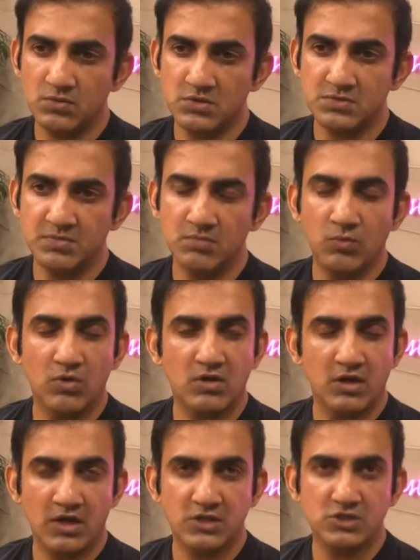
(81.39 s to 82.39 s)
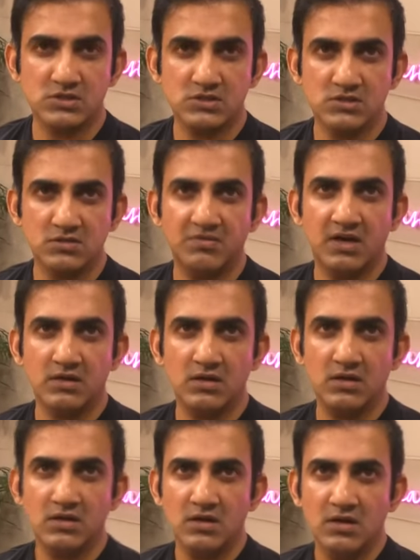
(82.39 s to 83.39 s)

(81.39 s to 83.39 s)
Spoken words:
was being more courageous in the final.